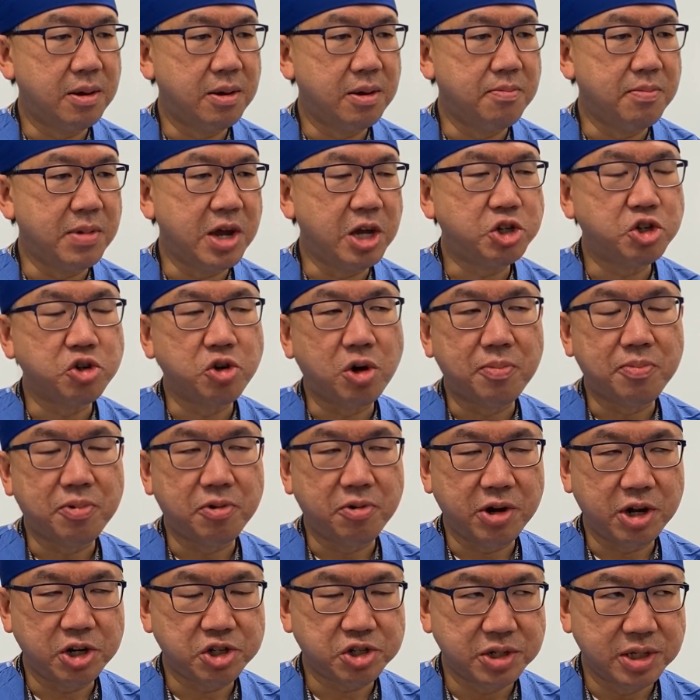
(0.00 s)
major
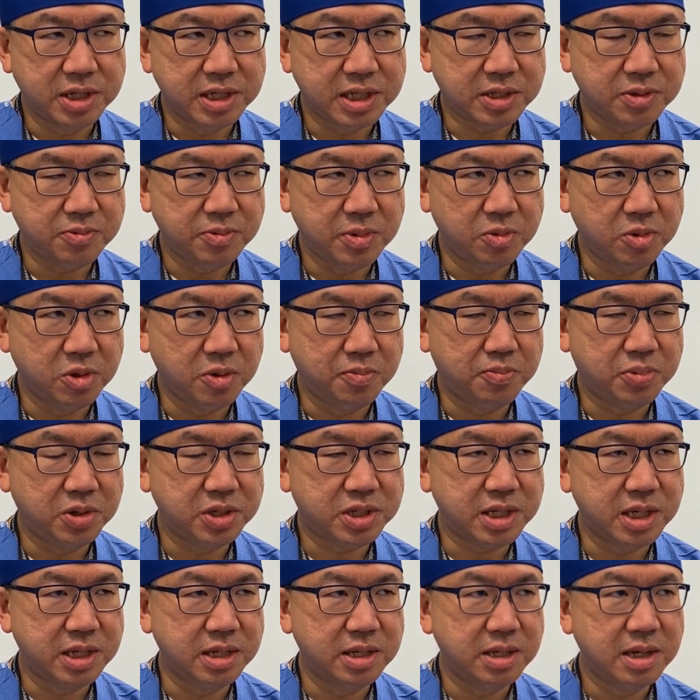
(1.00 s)
operations, we will
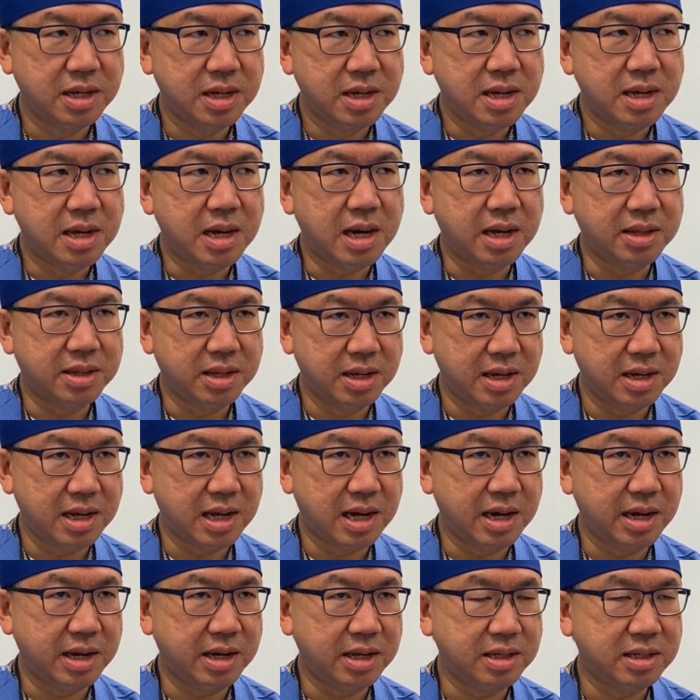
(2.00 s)
put in other
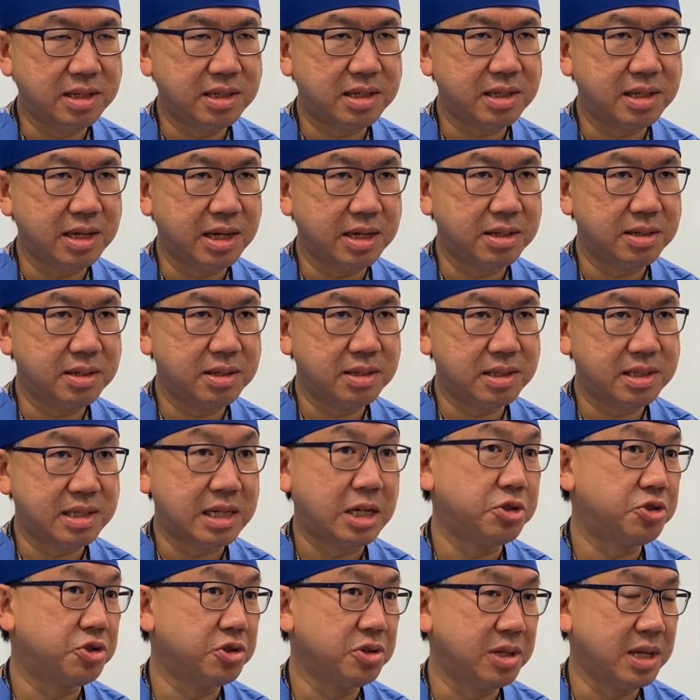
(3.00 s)
lines like
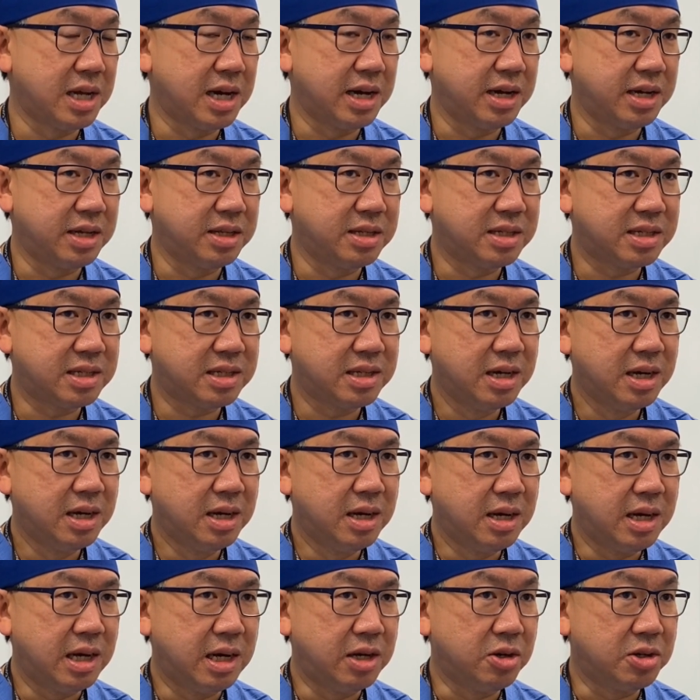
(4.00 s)
central lines
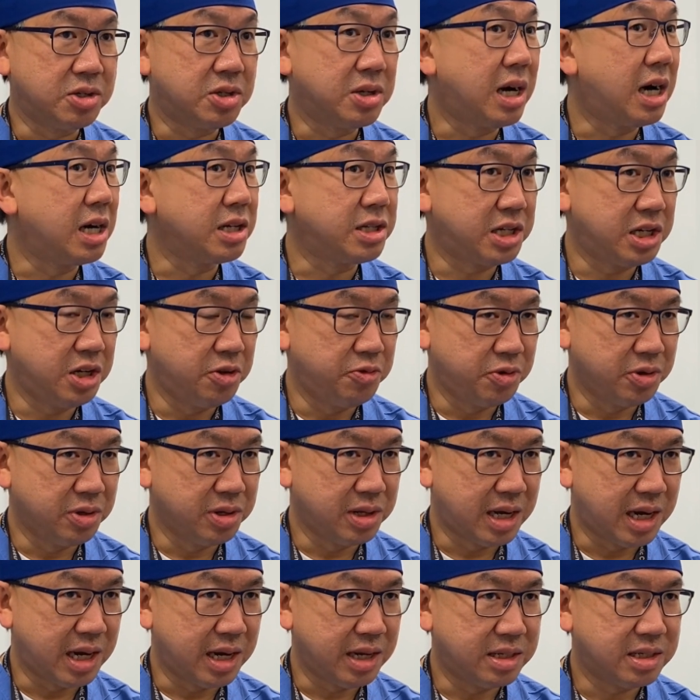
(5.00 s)
and also arterial
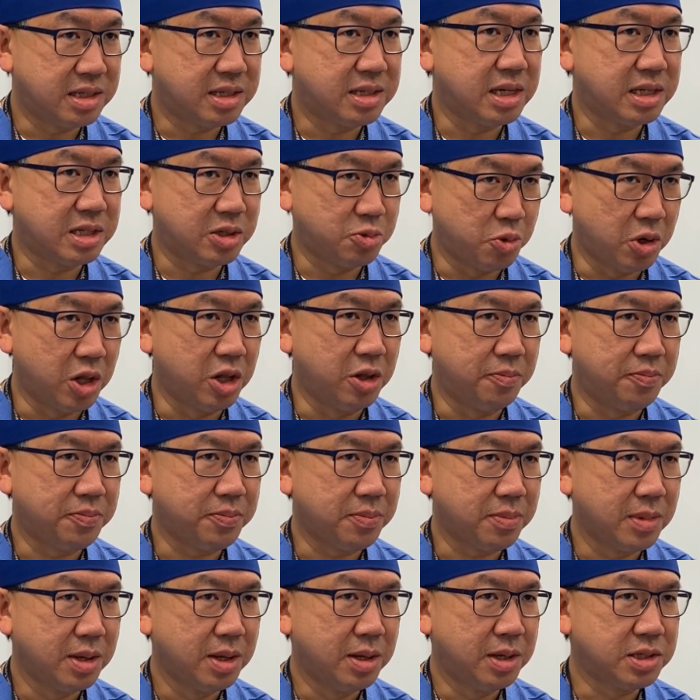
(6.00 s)
lines as well.
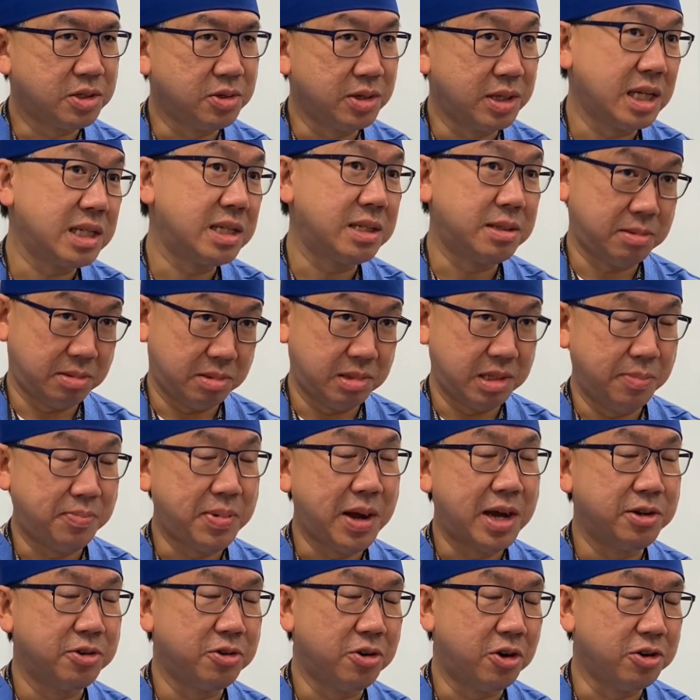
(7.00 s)
So it does
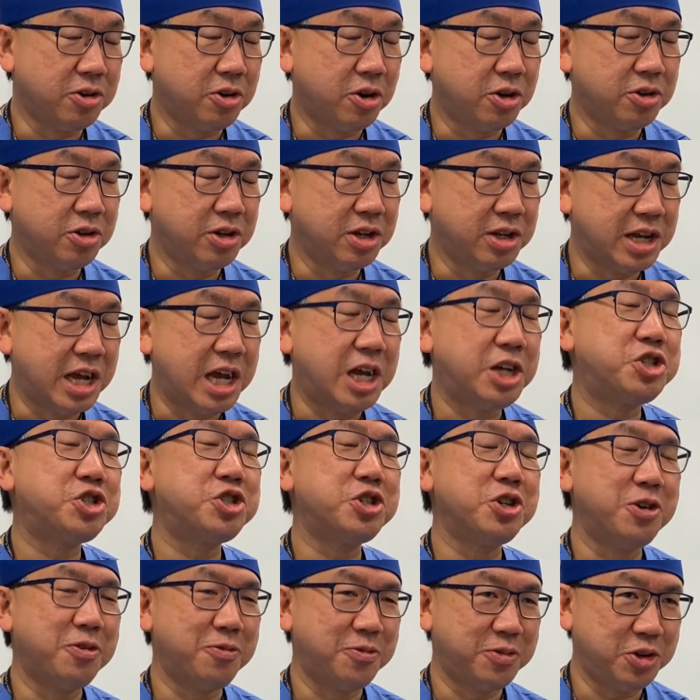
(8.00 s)
depend on the
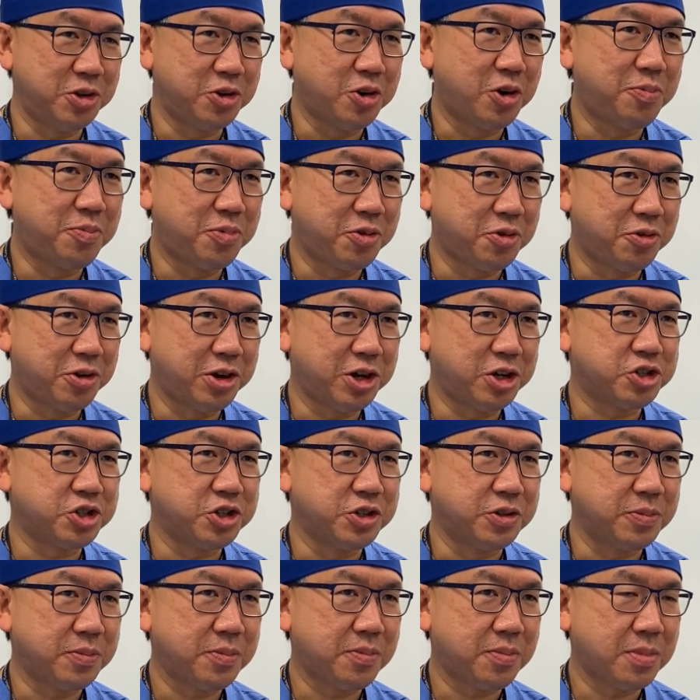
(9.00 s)
nature of the operation.